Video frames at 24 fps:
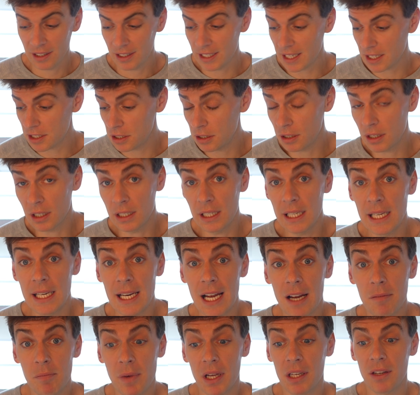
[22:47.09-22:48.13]
yes, you can
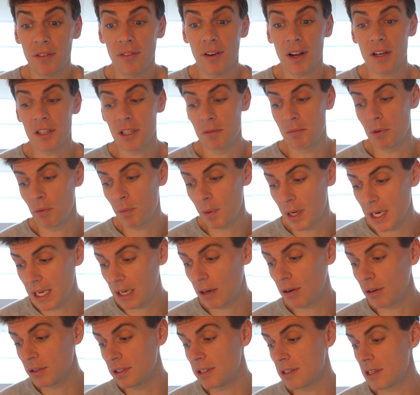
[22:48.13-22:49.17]
lean out manufacturing, but when it
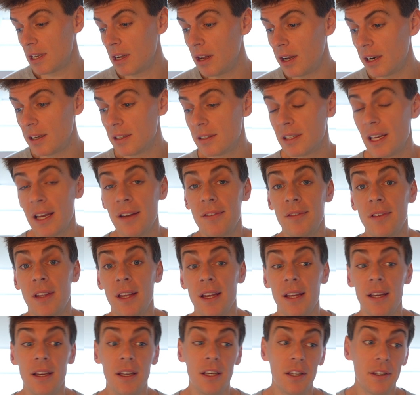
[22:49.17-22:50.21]
crosses a line of safety,